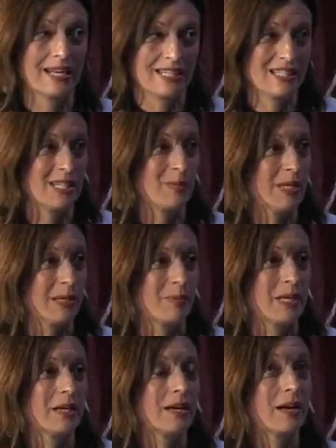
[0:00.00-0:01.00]
and
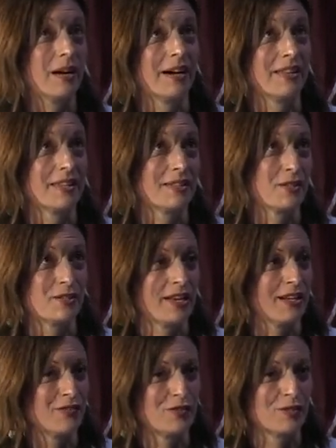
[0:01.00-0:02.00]
SDP, the
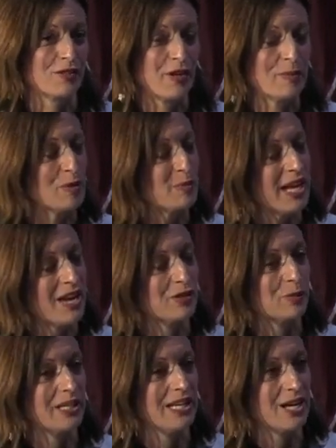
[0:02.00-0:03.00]
Society for Developmental and
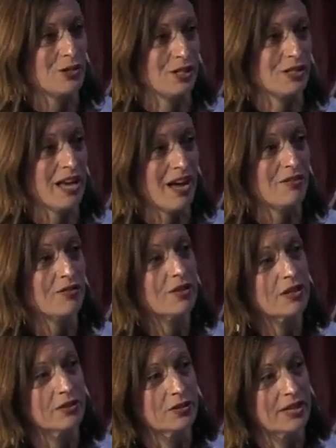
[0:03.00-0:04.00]
Behavioral Pediatrics, have
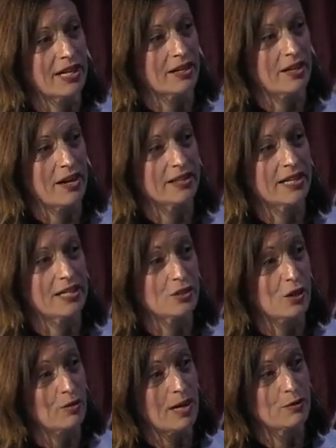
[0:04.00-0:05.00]
clinical care
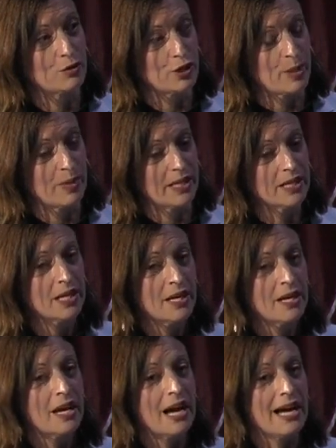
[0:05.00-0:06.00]
guidelines around treatment.
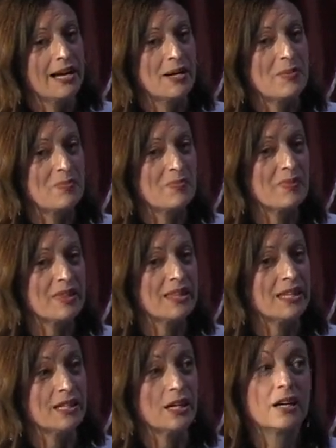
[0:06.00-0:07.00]

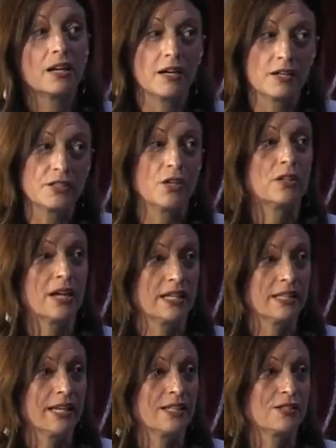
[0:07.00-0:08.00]
The adult
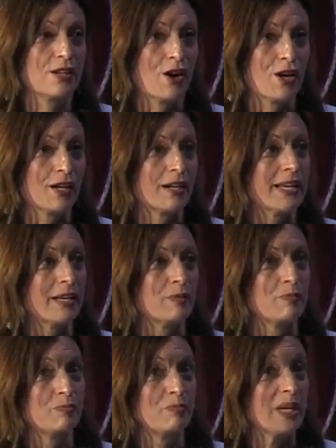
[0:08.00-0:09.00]
guidelines are
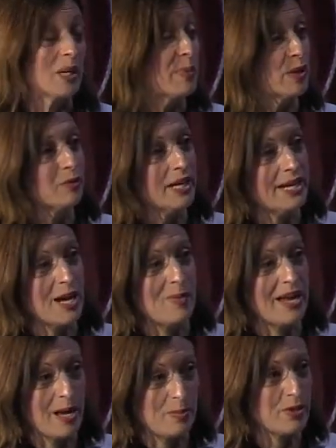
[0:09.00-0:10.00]
being built right now
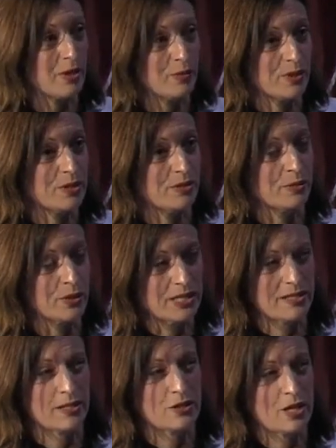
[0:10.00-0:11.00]
by APSARD, which is an
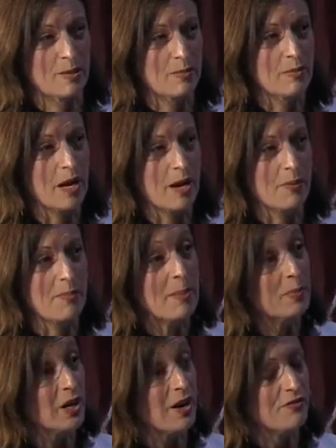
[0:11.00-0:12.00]
organization I'm a
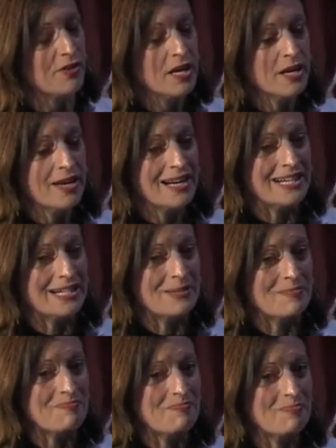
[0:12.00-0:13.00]
member of,
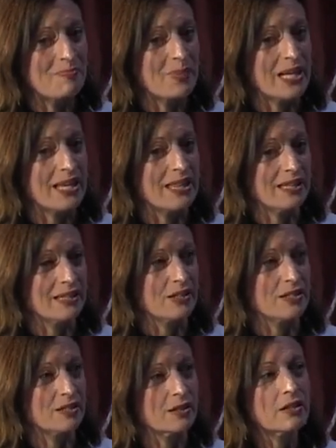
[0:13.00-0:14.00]
but I think there
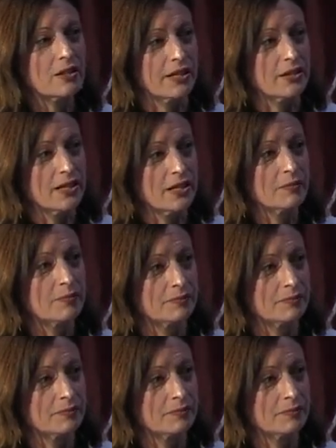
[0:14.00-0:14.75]
is clarity.